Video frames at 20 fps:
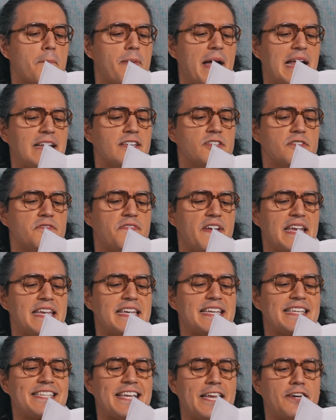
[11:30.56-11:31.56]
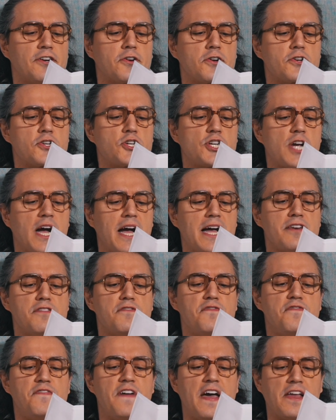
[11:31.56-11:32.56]
Pennsylvania Senator John
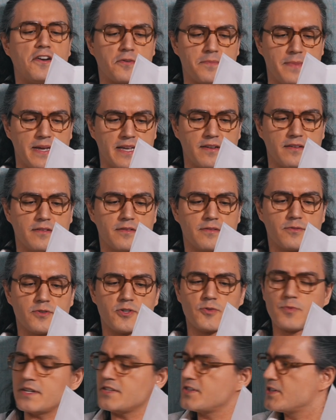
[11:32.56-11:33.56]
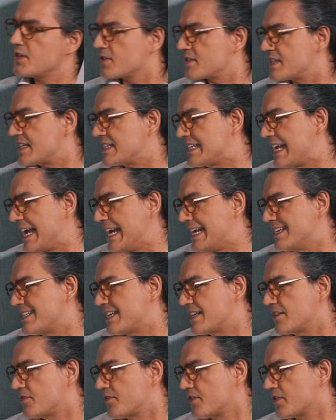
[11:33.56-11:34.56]
Fetterman was once your
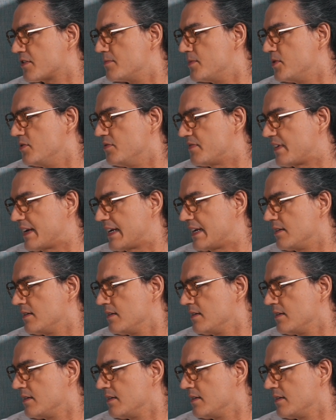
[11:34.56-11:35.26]
stand-in for a movie.